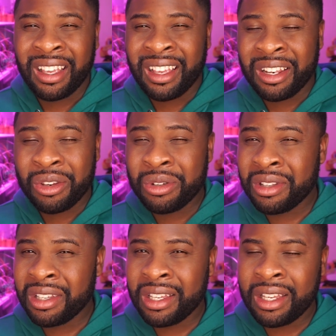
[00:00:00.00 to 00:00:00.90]
and
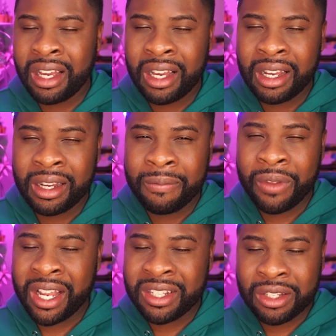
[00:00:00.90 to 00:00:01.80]
usually
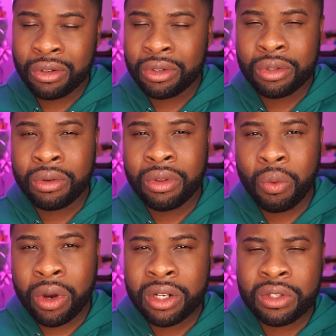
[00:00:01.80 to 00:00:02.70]
I still do the
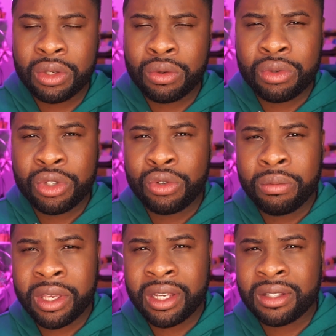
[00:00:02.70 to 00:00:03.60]
1-2-2
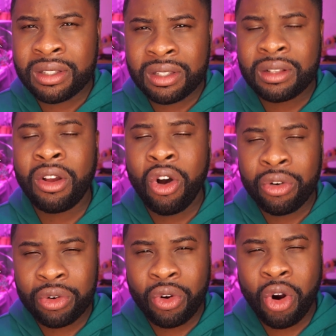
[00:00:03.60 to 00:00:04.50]
mix,
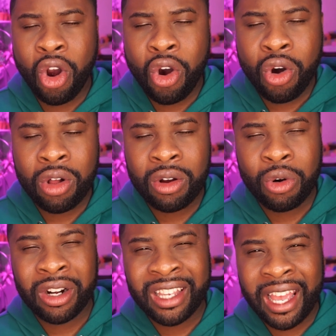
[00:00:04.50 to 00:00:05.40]
all
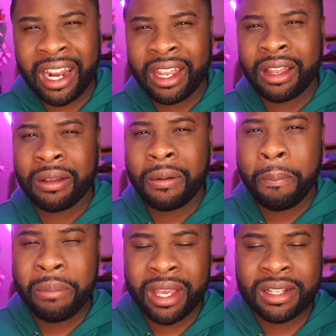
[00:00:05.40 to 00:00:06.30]
organic
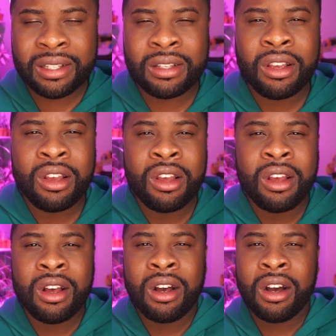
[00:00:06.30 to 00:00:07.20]
mix
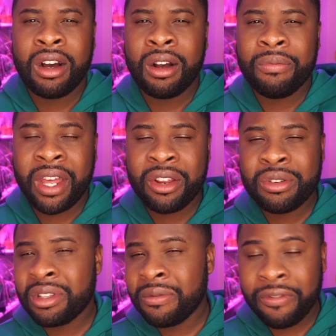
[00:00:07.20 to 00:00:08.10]
that I
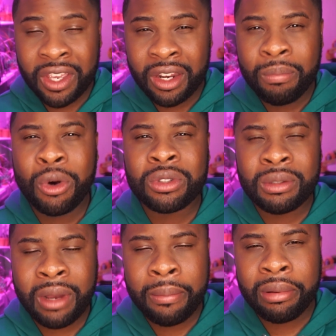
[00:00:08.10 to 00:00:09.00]
usually feed most
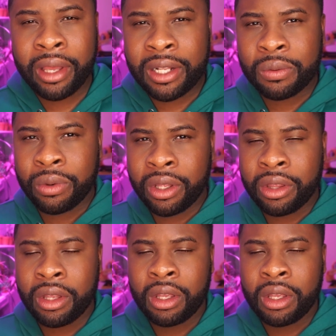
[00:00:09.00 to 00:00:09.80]
of my plants with.